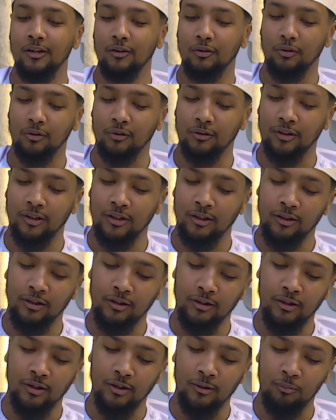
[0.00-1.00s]
So
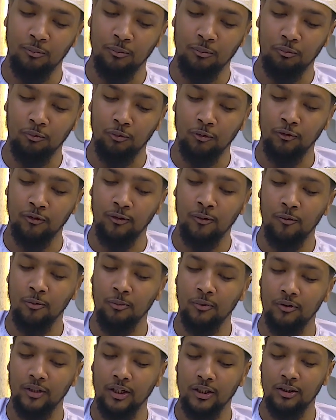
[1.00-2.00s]
for some of
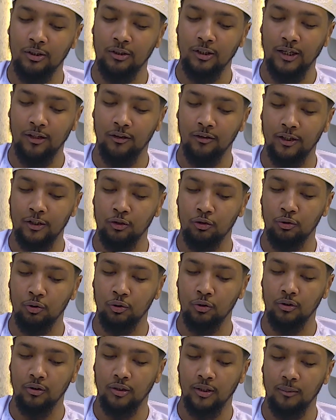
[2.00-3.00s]
the masajid, they had
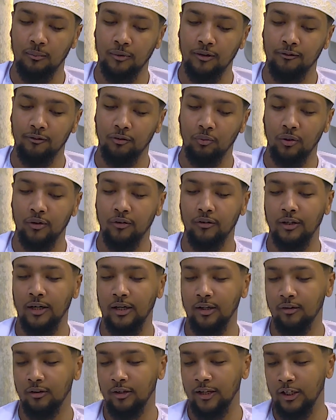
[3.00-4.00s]
Seljuk influence, they
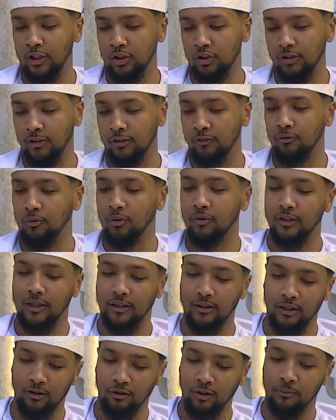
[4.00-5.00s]
had Asian influence, they
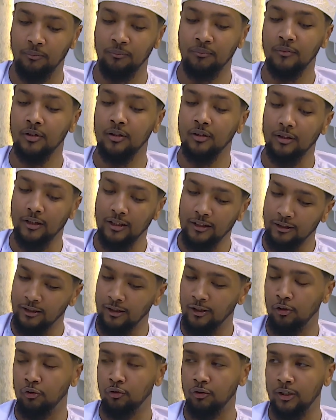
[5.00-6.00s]
had Arab. Then
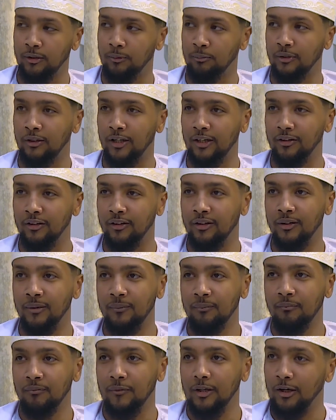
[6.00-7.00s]
they also had Banaadir.
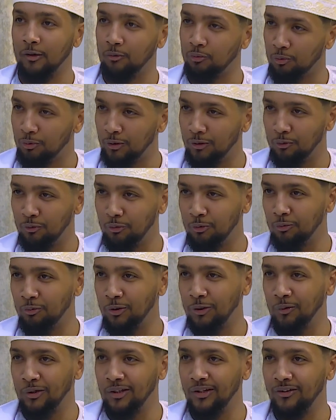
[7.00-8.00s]
So
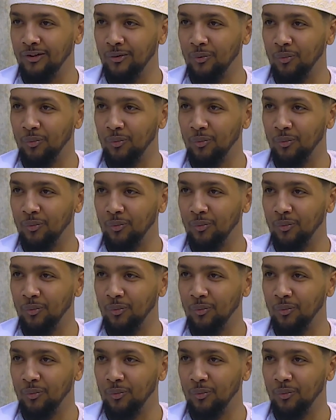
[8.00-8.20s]
we witnessed